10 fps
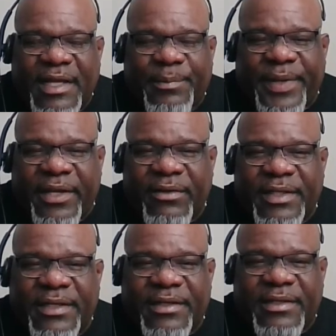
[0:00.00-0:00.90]

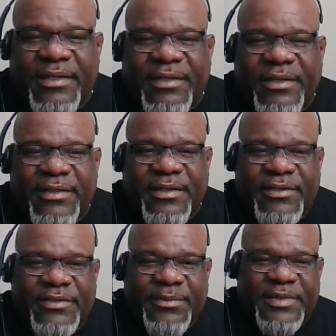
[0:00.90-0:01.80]
apparently,
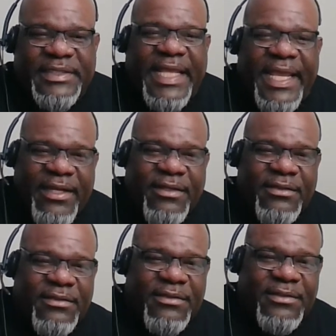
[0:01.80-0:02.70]
there's some data
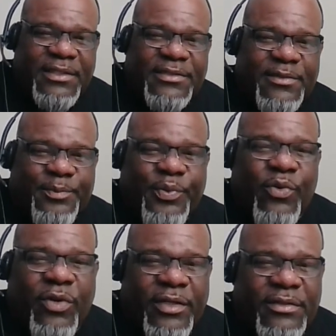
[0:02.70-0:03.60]
to
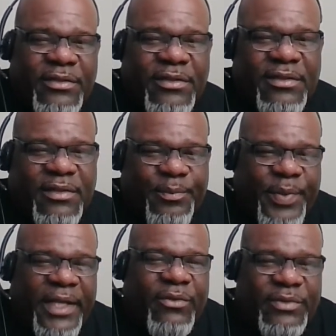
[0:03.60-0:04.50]
support the
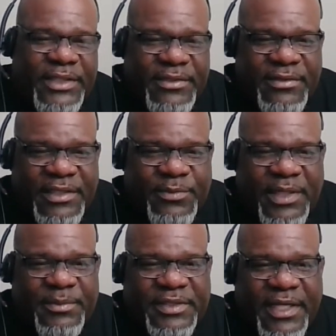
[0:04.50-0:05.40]
penalties, is what
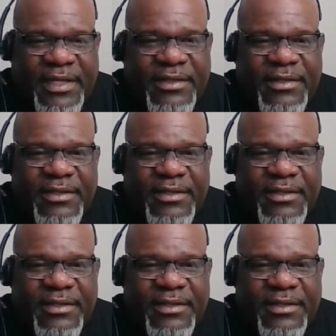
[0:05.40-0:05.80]
I'm saying.